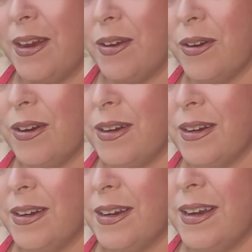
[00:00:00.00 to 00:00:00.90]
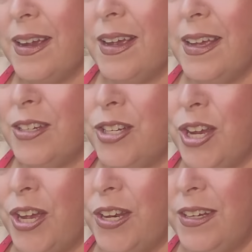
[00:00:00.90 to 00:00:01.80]
ear
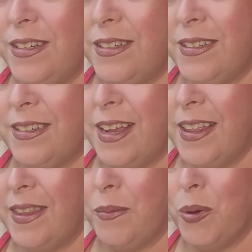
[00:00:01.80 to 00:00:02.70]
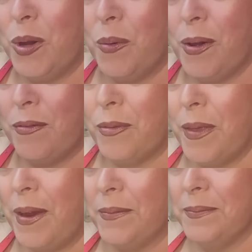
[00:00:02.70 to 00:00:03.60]
done, and then we'll go on from there.